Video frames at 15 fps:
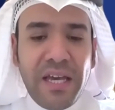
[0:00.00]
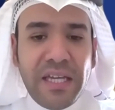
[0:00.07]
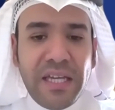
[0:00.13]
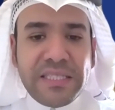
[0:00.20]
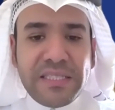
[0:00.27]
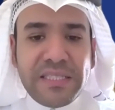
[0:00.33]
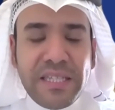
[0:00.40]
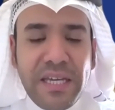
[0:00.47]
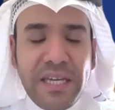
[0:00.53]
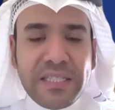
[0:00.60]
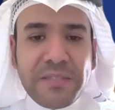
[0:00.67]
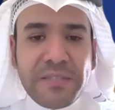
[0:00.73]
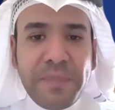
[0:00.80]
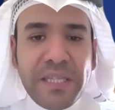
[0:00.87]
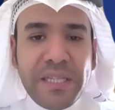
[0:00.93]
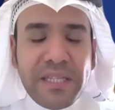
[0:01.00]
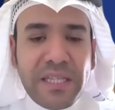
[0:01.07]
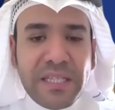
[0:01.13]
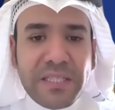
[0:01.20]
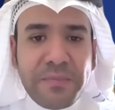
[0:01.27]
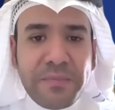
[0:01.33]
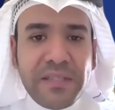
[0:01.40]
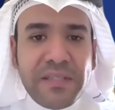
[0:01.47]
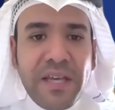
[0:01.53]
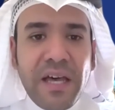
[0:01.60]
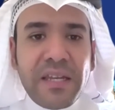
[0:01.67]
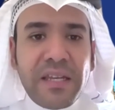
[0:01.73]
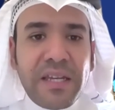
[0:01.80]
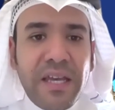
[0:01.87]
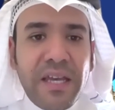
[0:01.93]
it's uh, it's been it's been
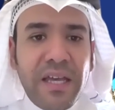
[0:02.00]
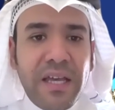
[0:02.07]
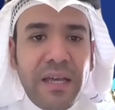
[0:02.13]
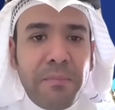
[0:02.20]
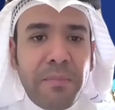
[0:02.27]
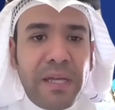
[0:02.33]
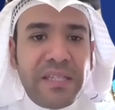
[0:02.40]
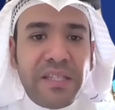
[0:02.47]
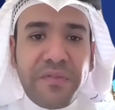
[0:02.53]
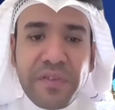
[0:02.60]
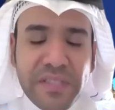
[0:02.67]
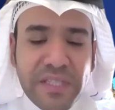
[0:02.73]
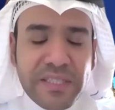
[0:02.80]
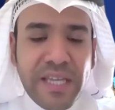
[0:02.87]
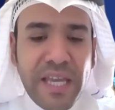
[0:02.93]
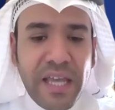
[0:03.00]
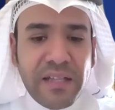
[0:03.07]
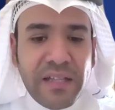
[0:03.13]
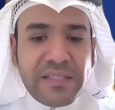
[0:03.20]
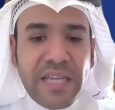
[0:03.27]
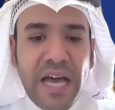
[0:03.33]
done uh, at different scales.